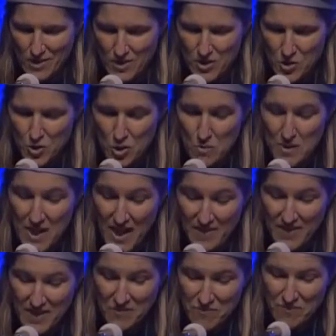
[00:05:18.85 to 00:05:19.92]
scuba
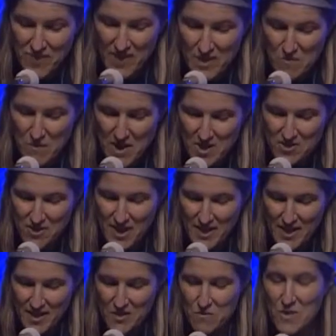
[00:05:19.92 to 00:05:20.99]
diving in the
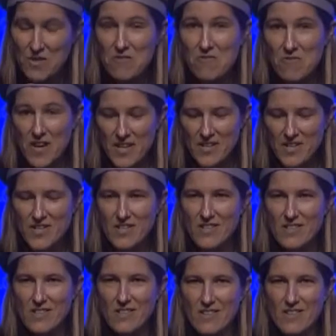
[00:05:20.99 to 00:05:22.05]
Mediterranean with French
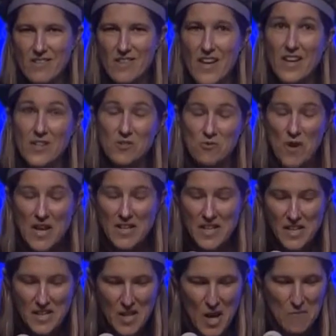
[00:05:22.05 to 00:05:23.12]
and Israeli
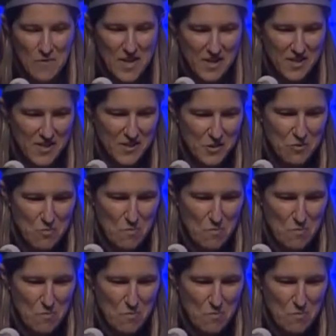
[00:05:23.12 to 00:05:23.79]
collaborators,